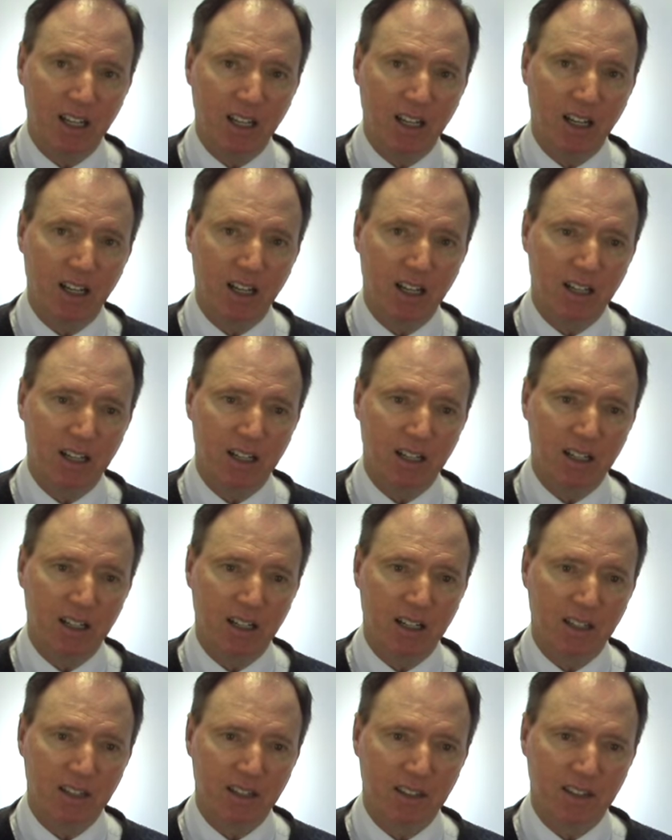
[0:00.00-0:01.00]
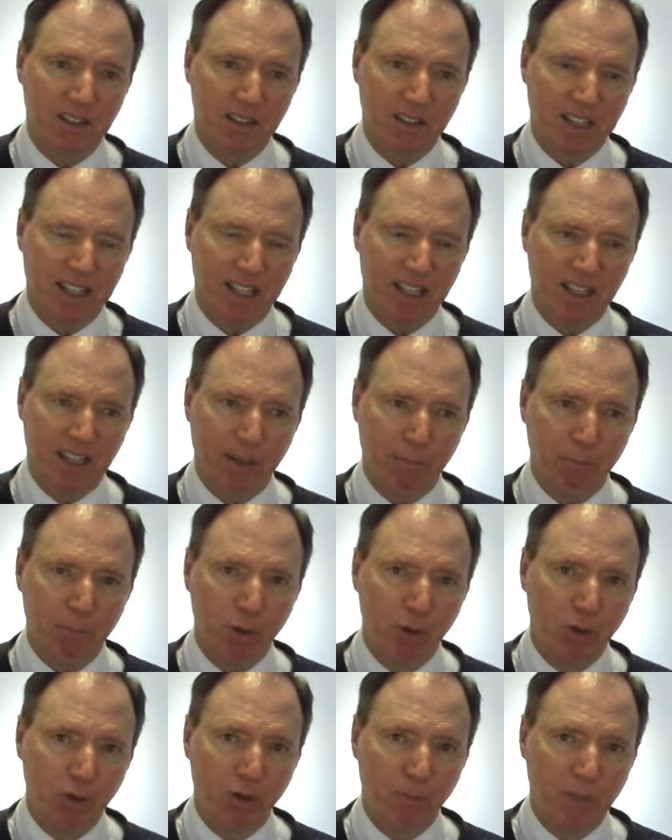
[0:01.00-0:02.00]
uh, that, that
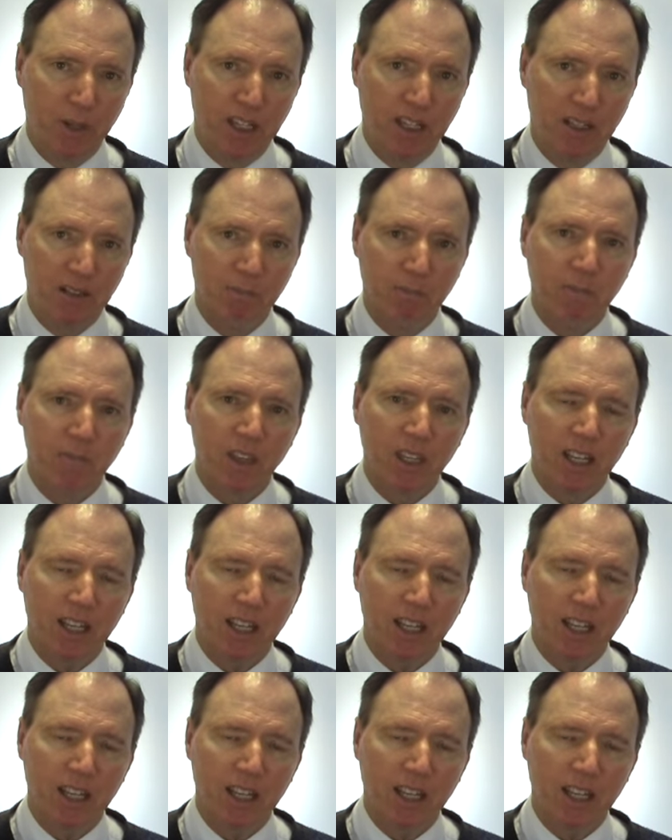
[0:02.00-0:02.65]
pool being